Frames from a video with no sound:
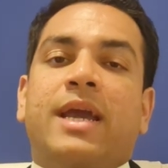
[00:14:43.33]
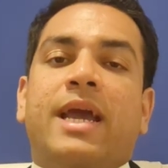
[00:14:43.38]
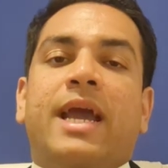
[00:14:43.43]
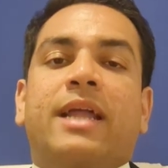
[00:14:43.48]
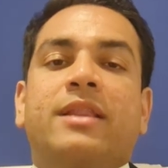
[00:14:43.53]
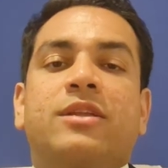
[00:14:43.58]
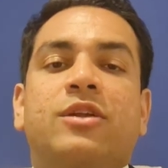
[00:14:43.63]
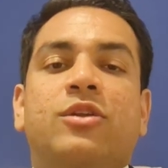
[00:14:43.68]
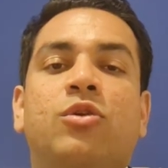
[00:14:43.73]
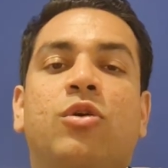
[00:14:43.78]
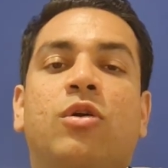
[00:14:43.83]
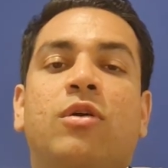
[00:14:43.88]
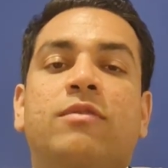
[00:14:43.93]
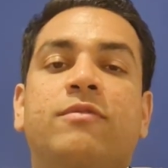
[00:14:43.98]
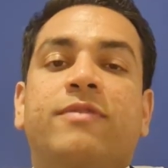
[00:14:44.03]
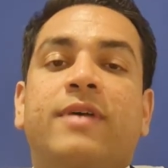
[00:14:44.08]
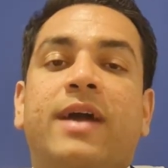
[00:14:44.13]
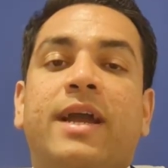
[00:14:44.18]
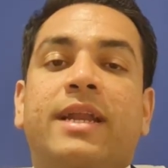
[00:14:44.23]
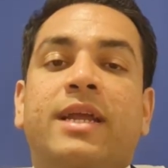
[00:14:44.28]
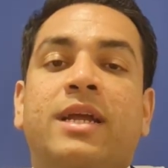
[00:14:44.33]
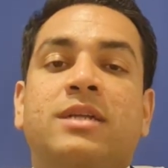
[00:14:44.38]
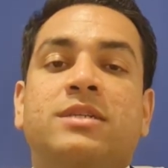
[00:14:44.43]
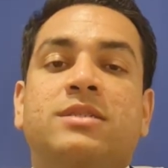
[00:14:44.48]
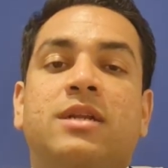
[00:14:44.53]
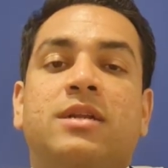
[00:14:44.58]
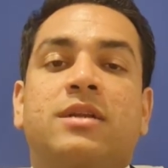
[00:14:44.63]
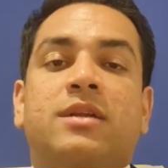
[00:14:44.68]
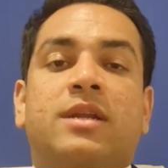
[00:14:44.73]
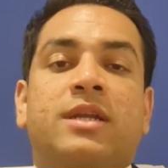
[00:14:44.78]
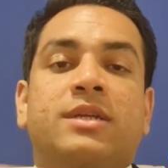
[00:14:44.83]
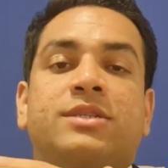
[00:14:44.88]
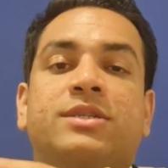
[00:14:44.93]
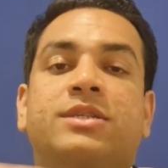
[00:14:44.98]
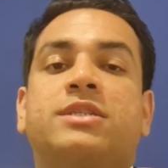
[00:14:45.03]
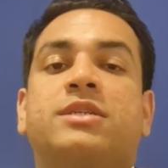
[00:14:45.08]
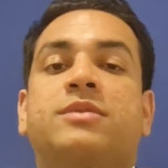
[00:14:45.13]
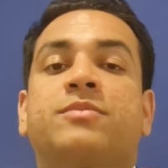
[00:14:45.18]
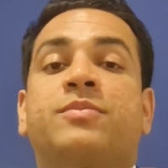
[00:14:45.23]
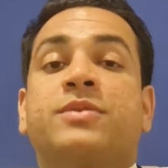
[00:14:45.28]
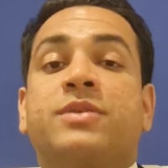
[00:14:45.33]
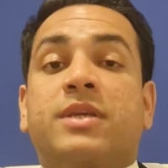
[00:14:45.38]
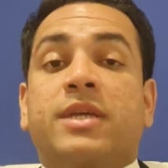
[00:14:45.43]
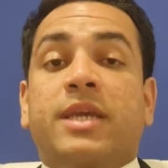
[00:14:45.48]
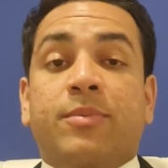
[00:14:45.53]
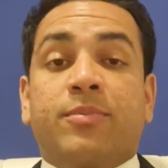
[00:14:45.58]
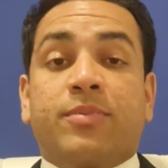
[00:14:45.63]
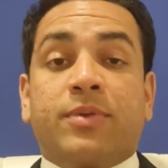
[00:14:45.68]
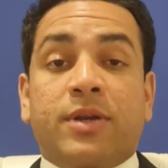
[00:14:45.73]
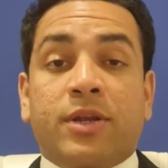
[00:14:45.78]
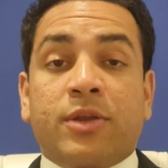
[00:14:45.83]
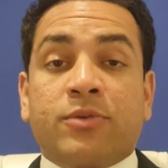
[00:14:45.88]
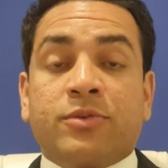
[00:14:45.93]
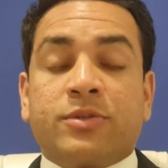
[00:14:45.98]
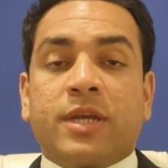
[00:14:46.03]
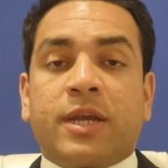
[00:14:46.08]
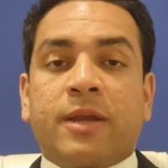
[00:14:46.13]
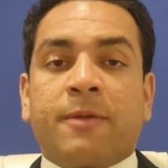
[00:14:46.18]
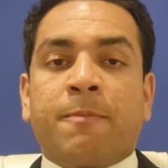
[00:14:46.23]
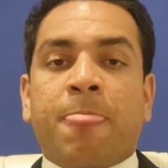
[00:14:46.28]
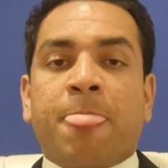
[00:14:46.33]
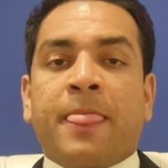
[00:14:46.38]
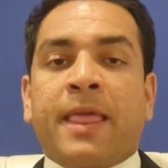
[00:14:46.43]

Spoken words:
and the non-financial relationships keep reducing.